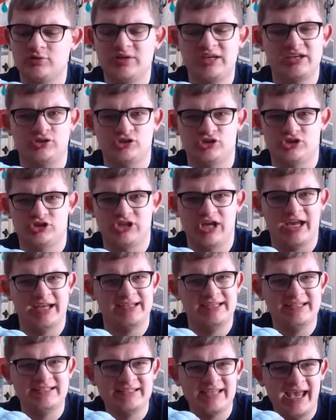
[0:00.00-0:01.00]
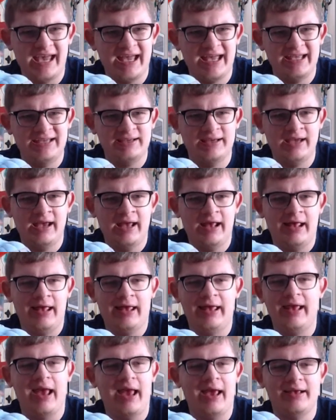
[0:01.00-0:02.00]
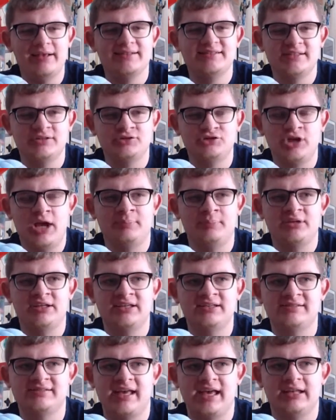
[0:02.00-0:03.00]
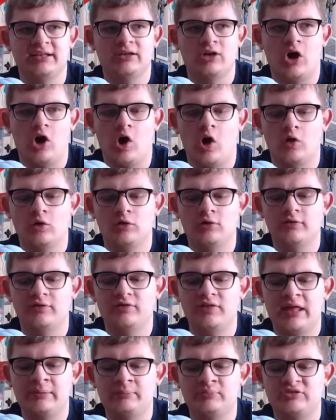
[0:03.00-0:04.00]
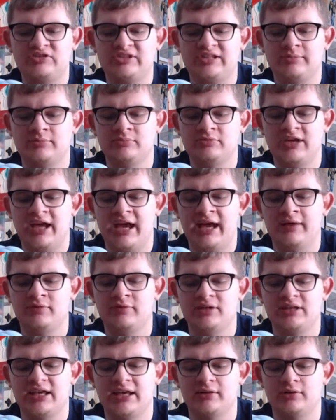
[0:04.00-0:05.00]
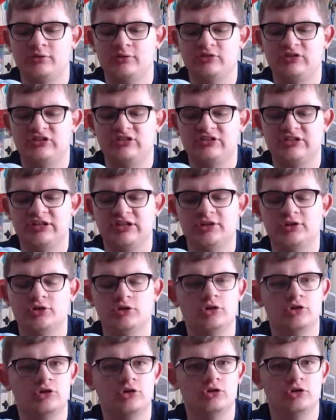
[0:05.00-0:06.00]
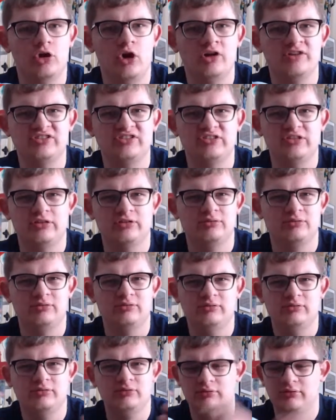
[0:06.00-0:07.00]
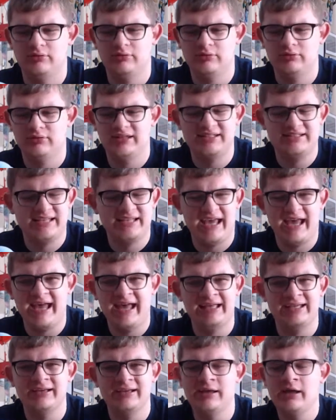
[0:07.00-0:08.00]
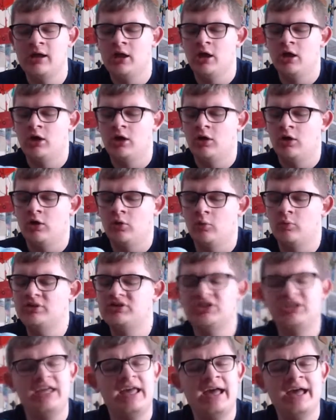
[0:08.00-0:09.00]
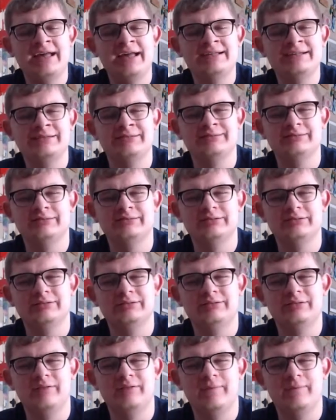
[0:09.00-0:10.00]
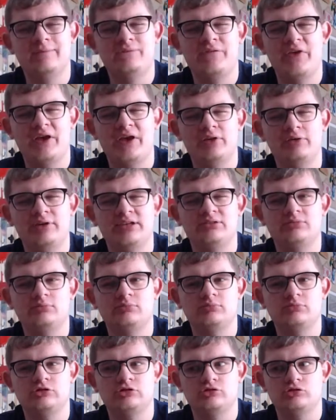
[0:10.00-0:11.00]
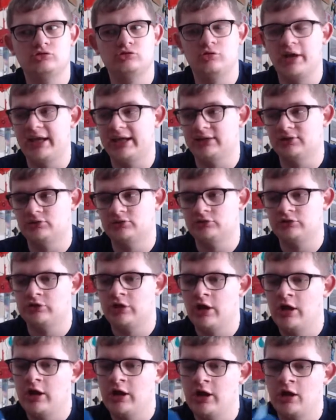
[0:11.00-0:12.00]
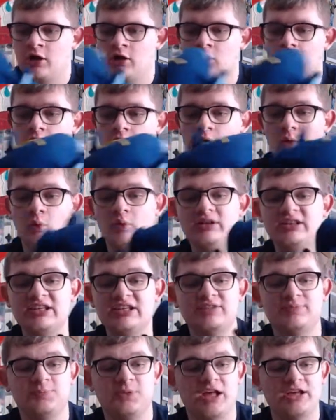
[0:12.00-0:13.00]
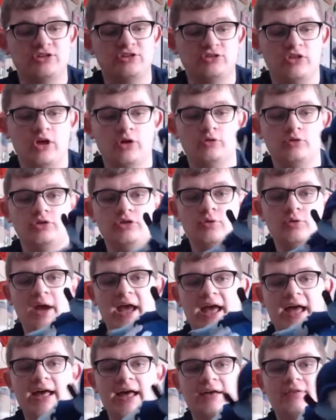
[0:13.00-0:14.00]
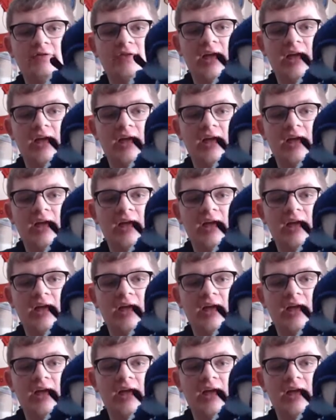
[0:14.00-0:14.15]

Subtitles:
a shiny tag. It's in Japanese, and all of them seem to have a yellow sticker across the tag, which again, very strange. With this plush, though, you have